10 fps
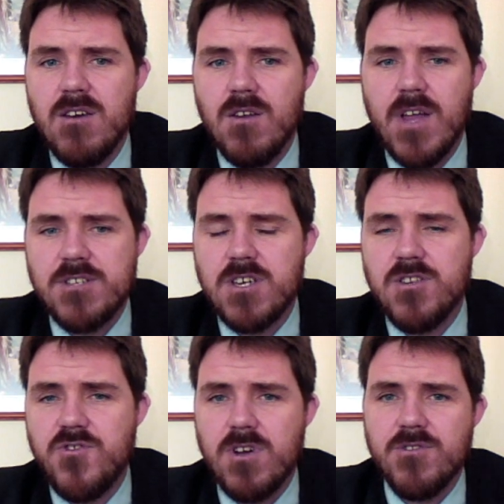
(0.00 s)
That's
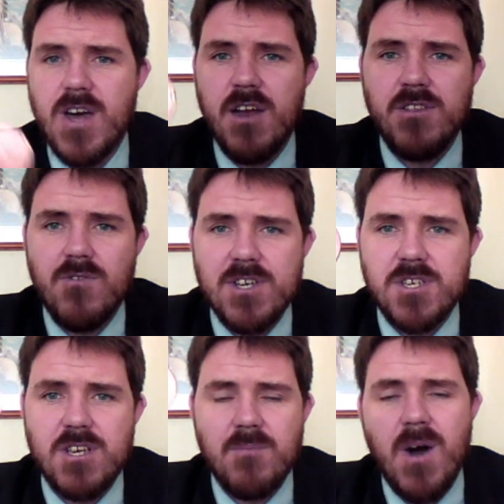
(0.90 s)
going to trickle down, and the
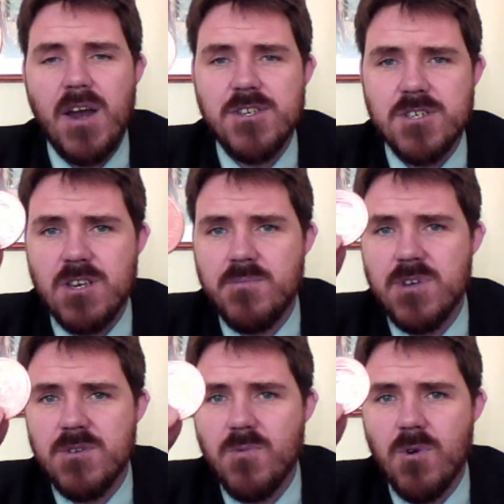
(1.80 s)
rest of the commodities are going to
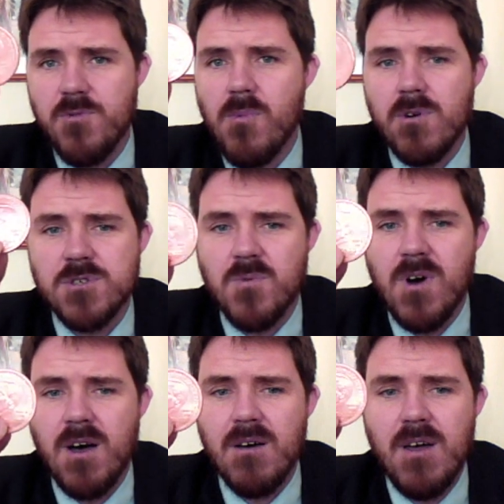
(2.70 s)
be worth more as
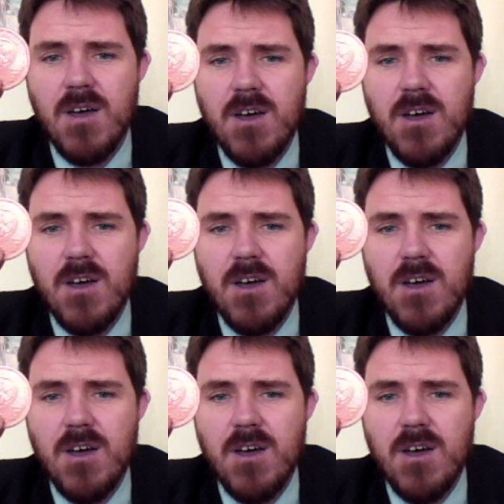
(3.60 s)
well.